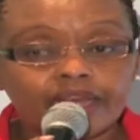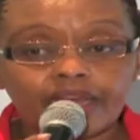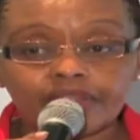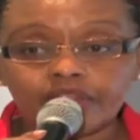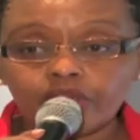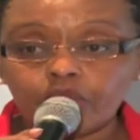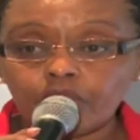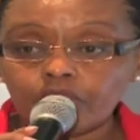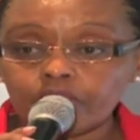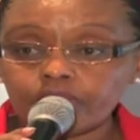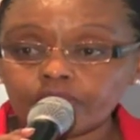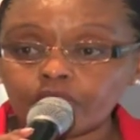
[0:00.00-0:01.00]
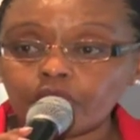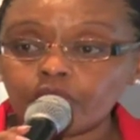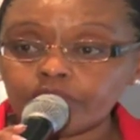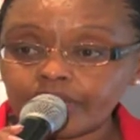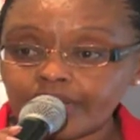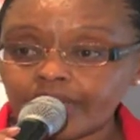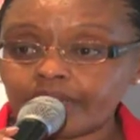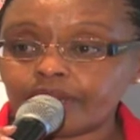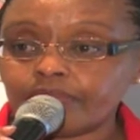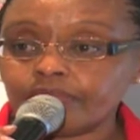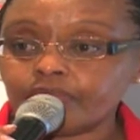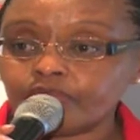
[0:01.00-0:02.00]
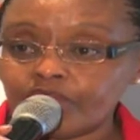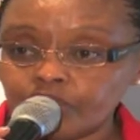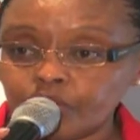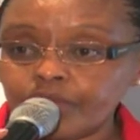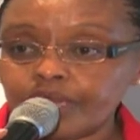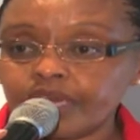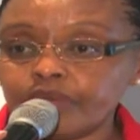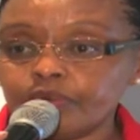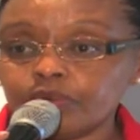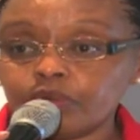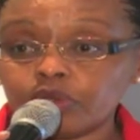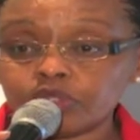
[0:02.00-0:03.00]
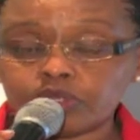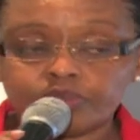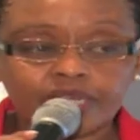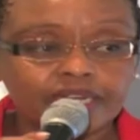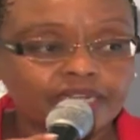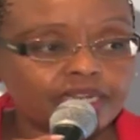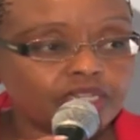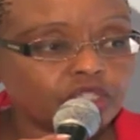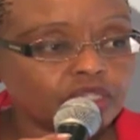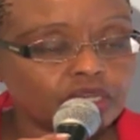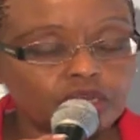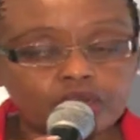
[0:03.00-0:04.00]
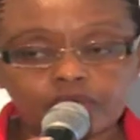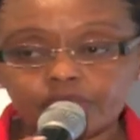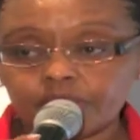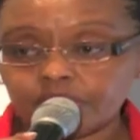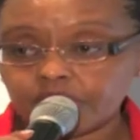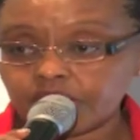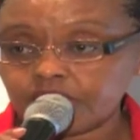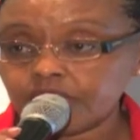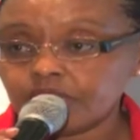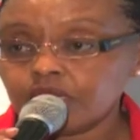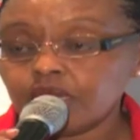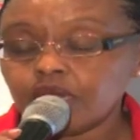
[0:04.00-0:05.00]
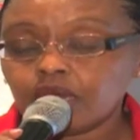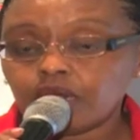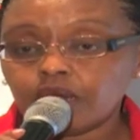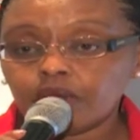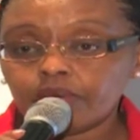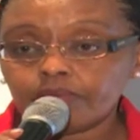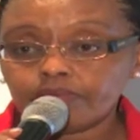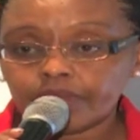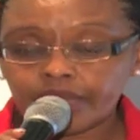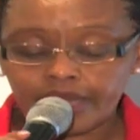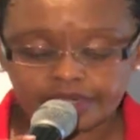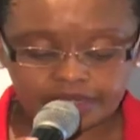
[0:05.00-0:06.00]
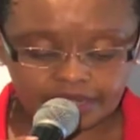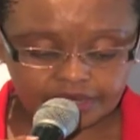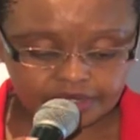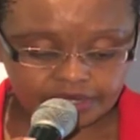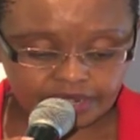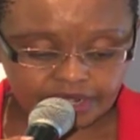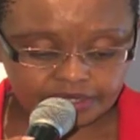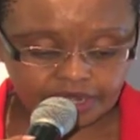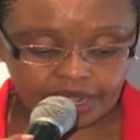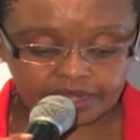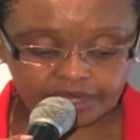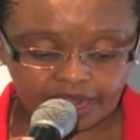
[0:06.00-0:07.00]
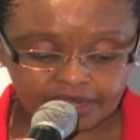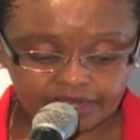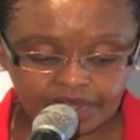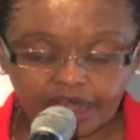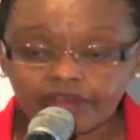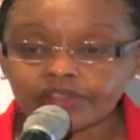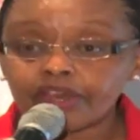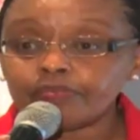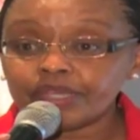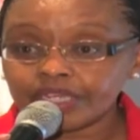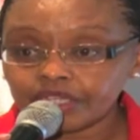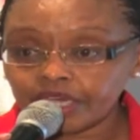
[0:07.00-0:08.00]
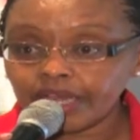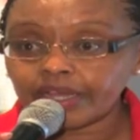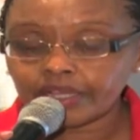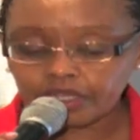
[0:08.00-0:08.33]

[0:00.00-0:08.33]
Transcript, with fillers: I think very quickly we will also be engaging uh, BBC and, and, and, and, and other media